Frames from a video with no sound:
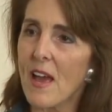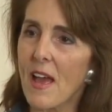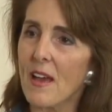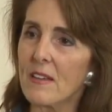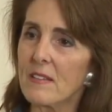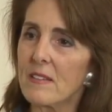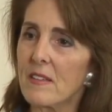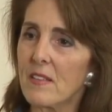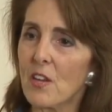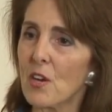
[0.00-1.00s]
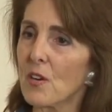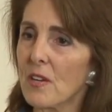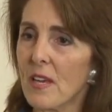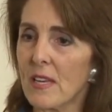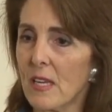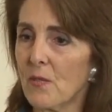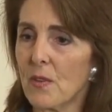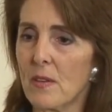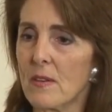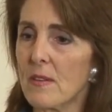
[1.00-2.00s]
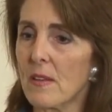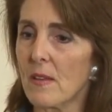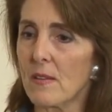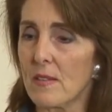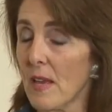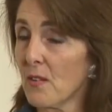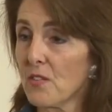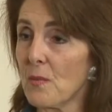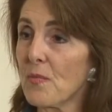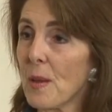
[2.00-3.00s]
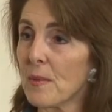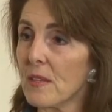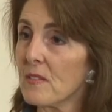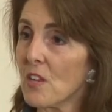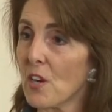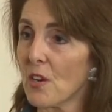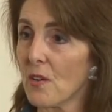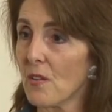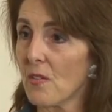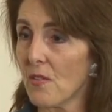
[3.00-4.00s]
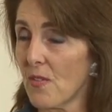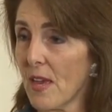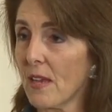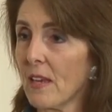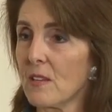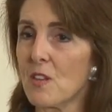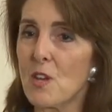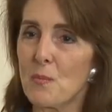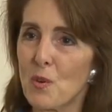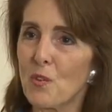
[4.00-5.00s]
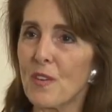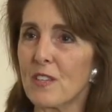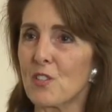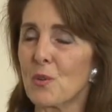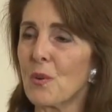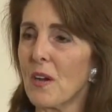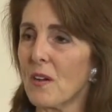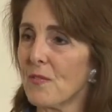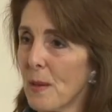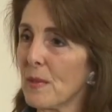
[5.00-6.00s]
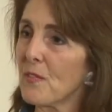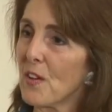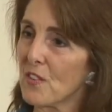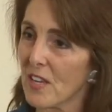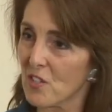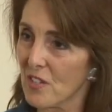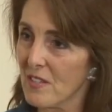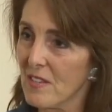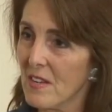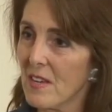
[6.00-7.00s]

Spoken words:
And there can even, in some families, they can move into a family foundation.